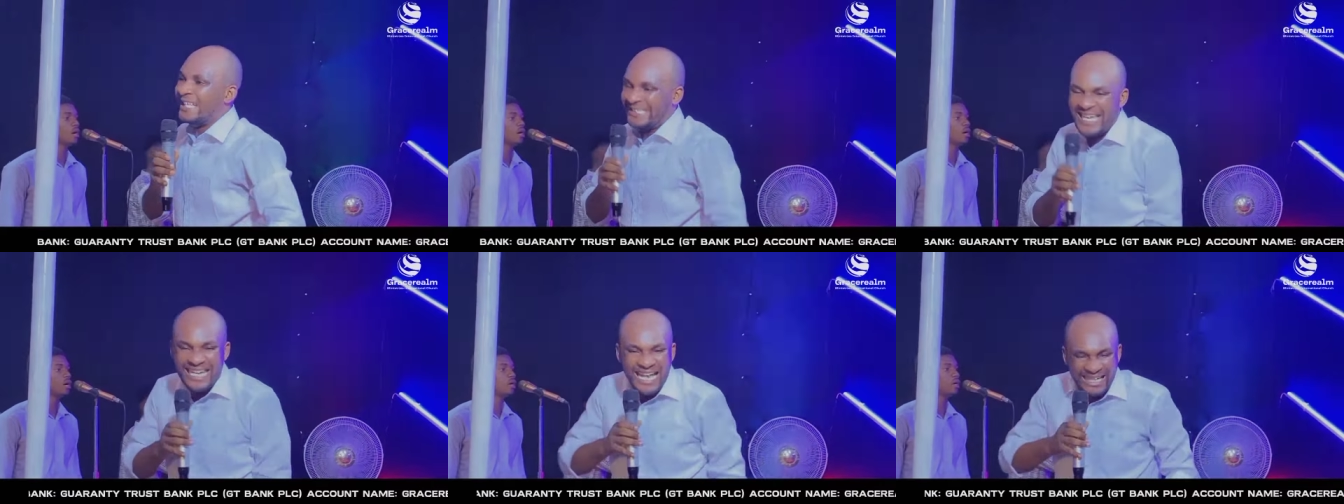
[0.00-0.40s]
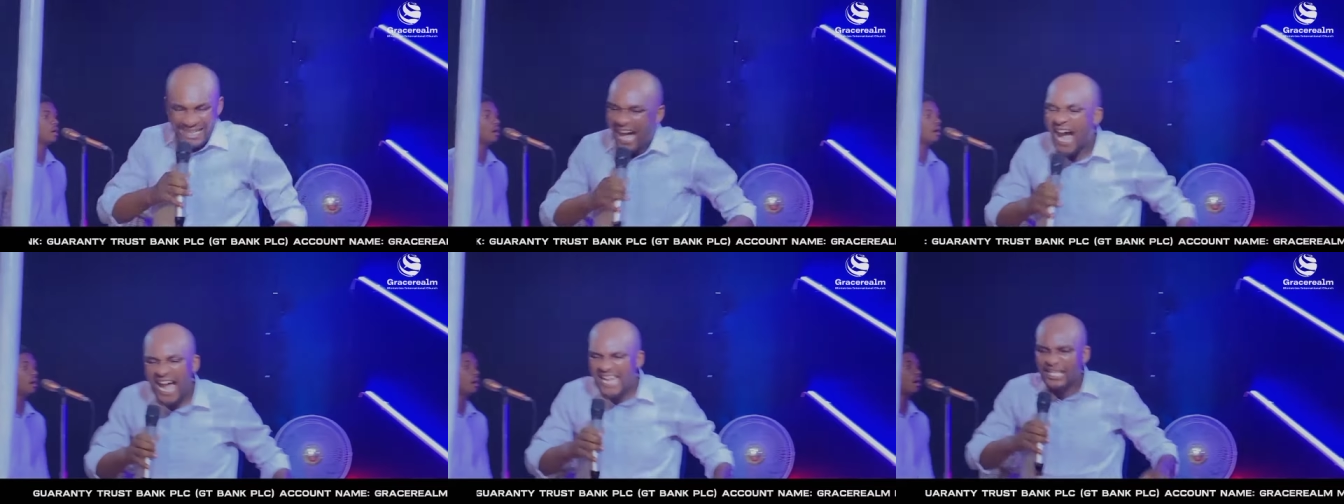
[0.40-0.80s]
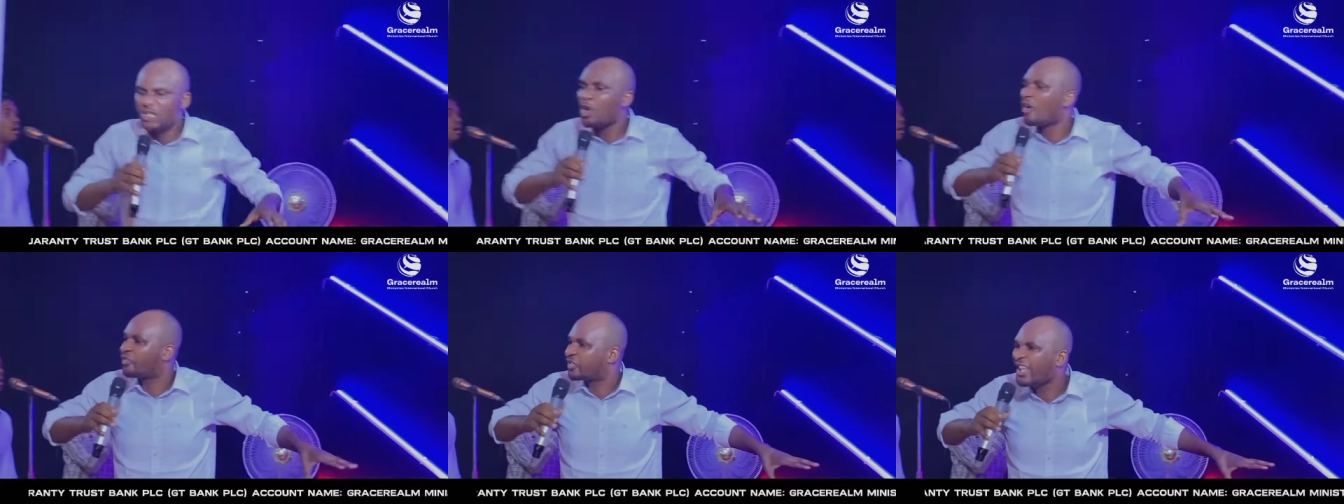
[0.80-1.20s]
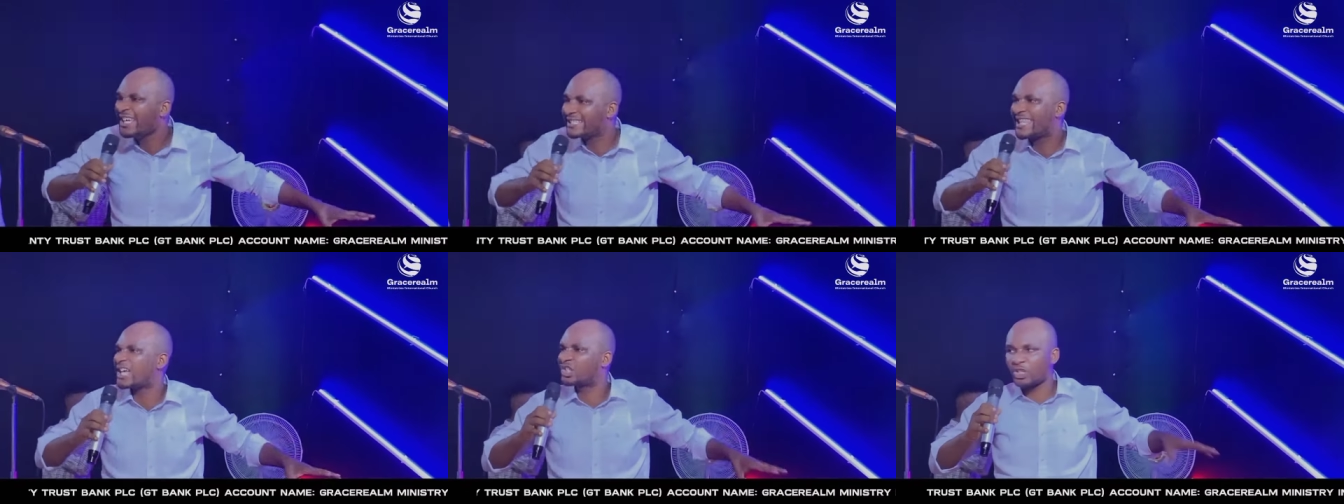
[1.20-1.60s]
There are kind of
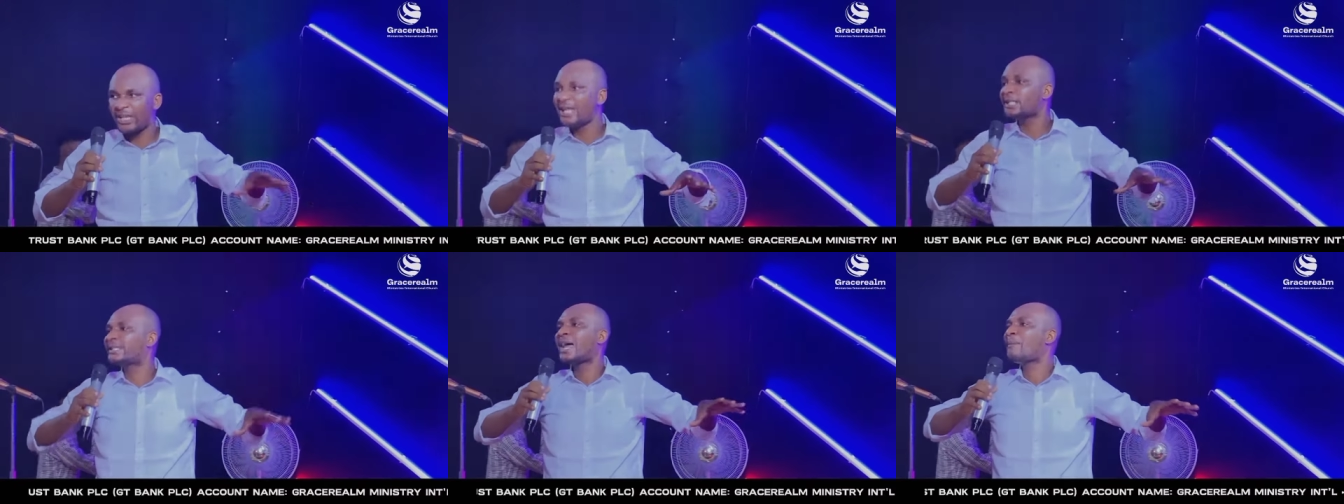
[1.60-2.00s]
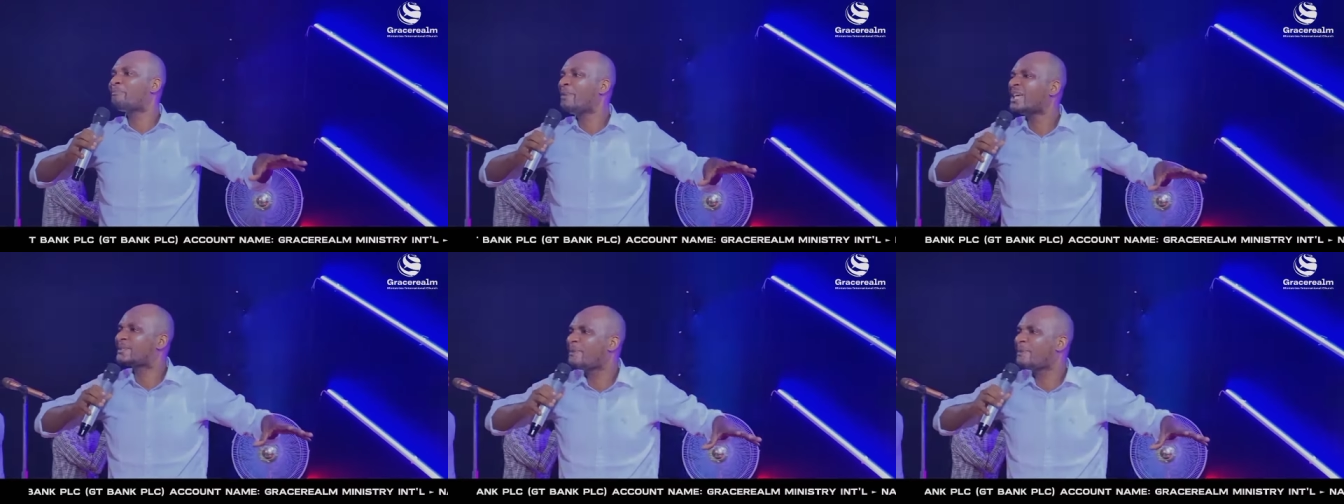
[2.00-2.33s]
things that shouldn't take place